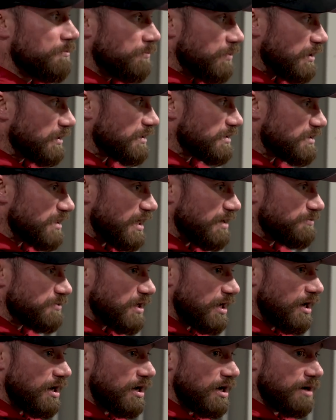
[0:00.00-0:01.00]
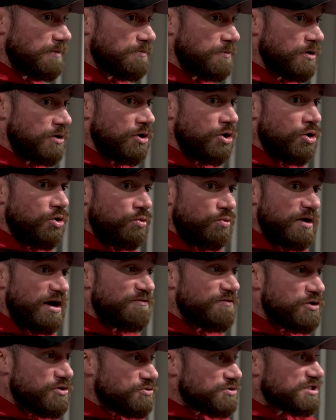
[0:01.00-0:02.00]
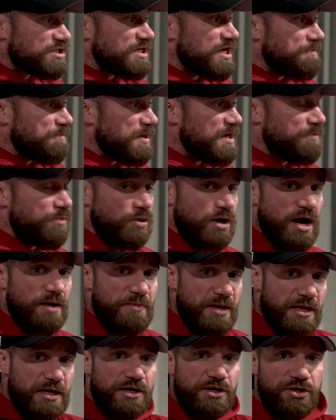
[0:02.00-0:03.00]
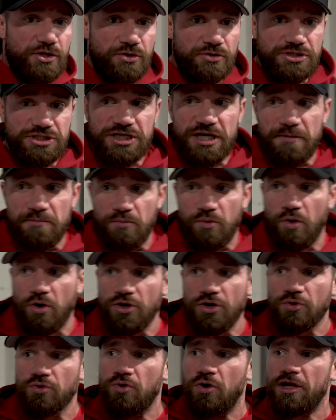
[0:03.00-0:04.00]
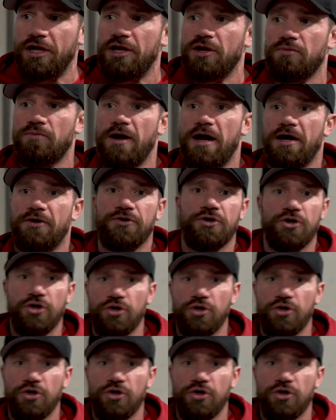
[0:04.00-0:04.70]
But at the same time, whenever you see people coming into your gym or you're looking around,